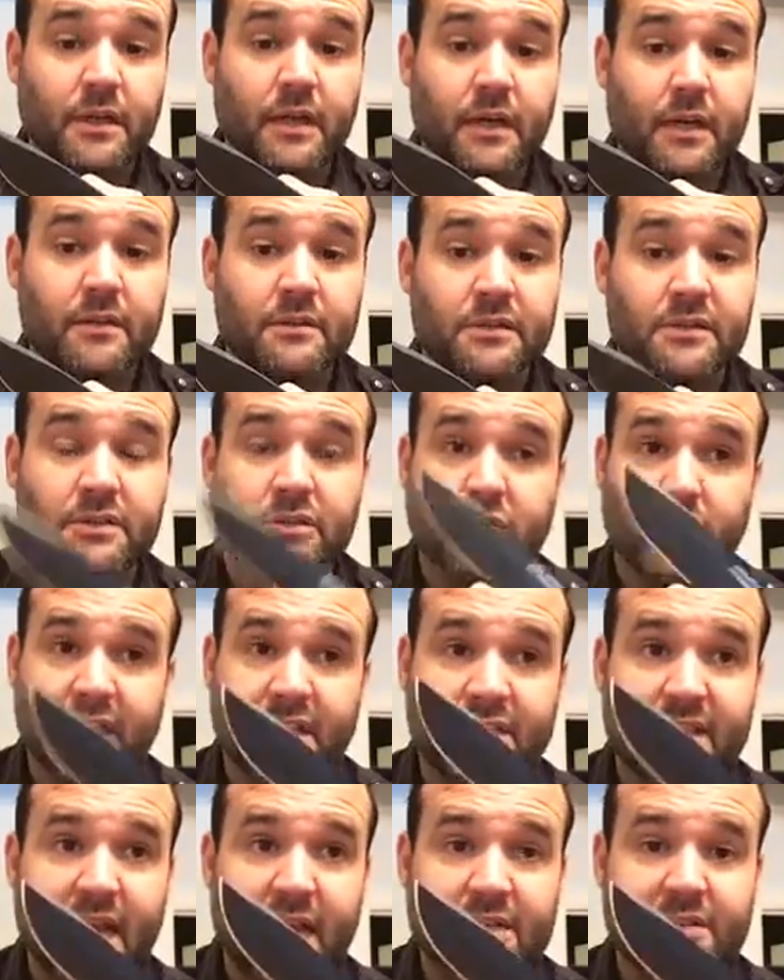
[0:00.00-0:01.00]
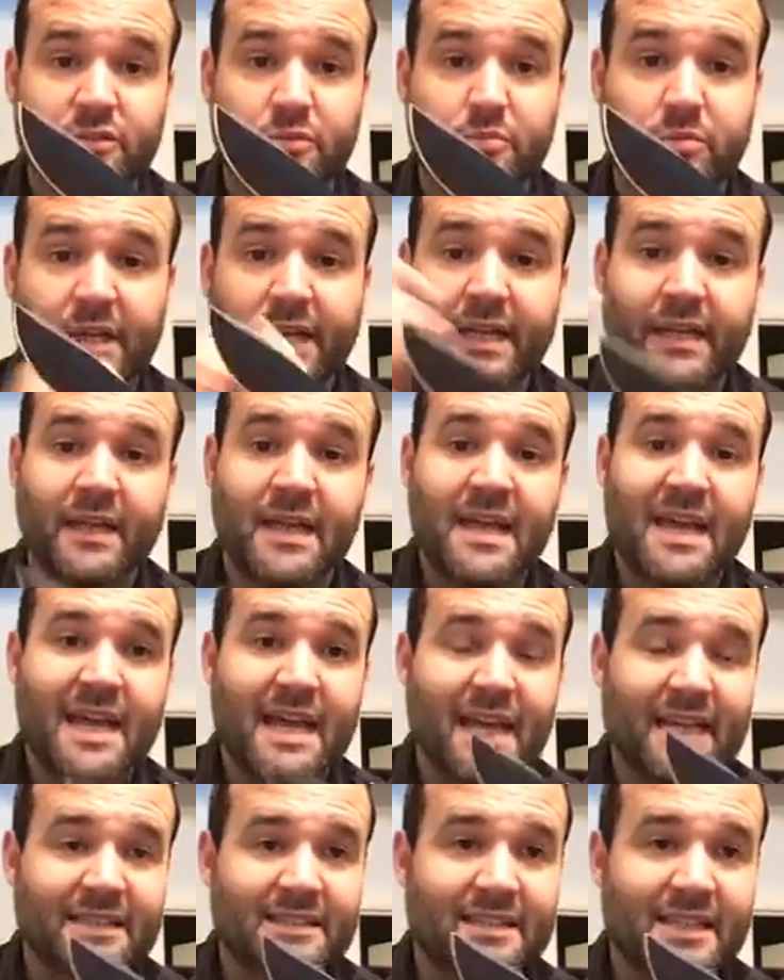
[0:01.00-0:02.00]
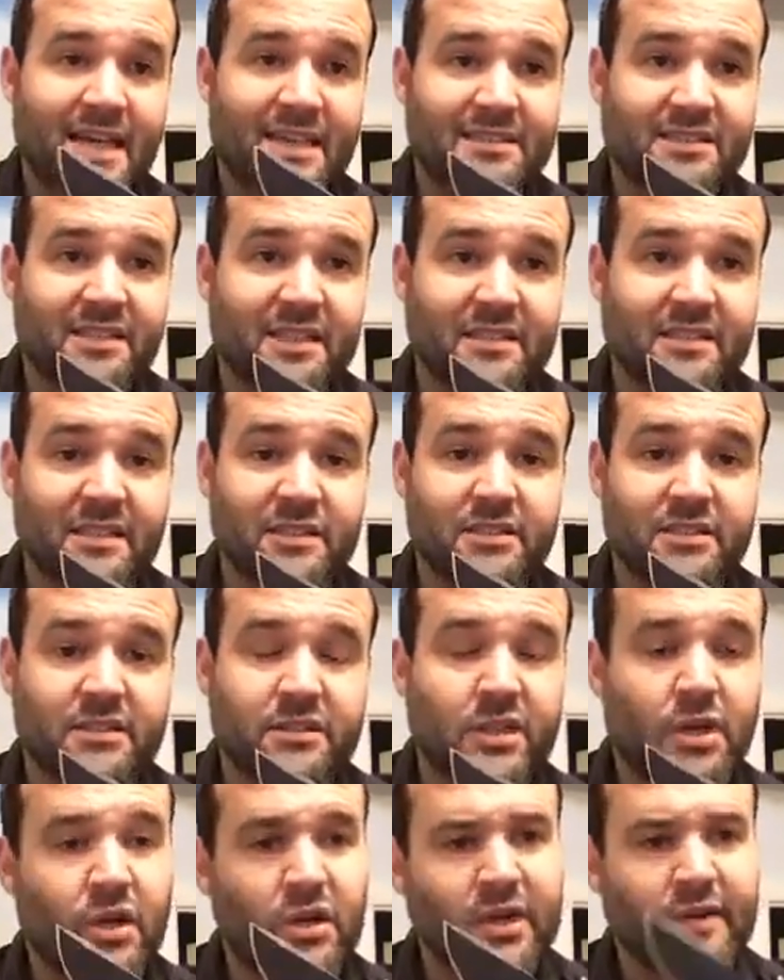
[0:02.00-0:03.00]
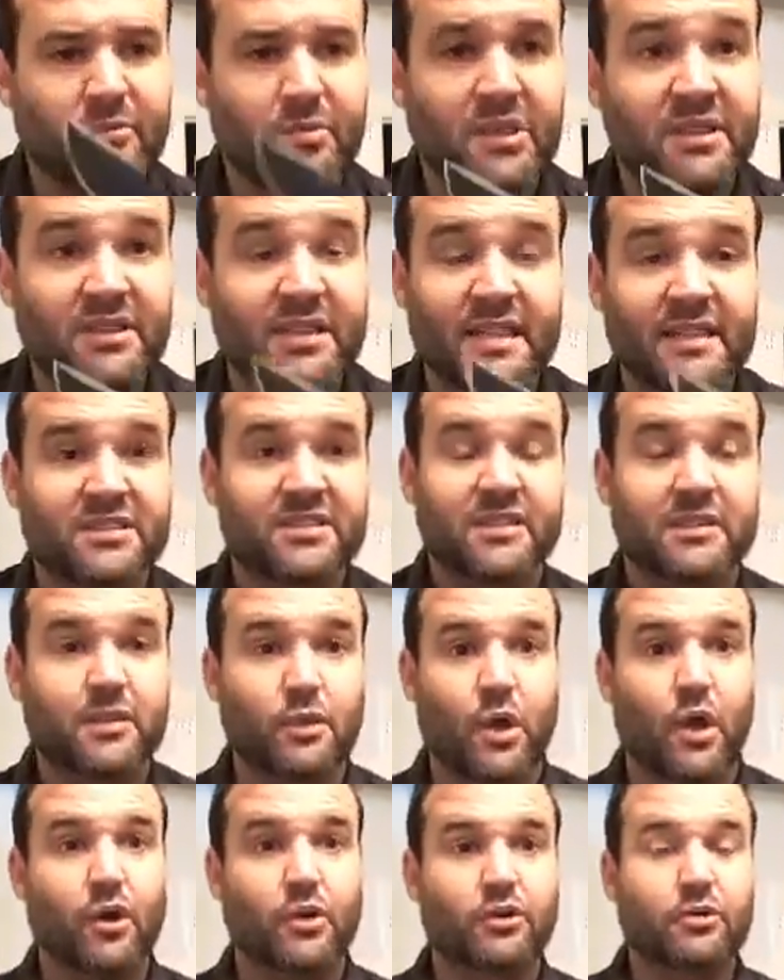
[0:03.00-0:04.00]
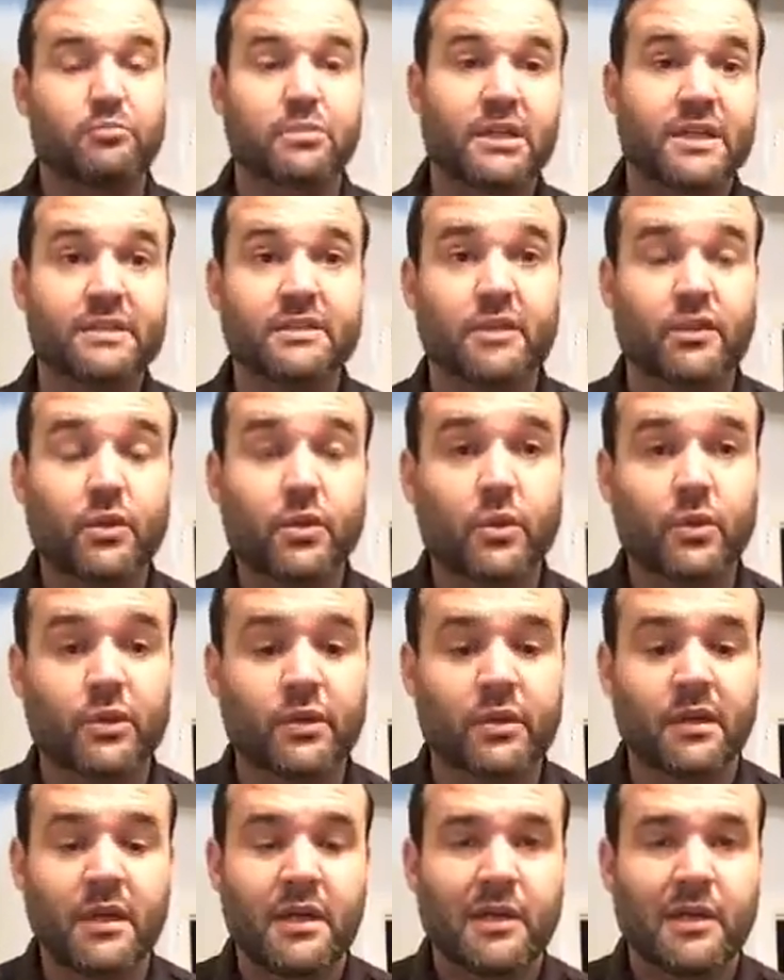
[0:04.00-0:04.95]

This is a great tactical blade, and it's not 6 inches long. Everybody thinks that the longer the blade, the cooler.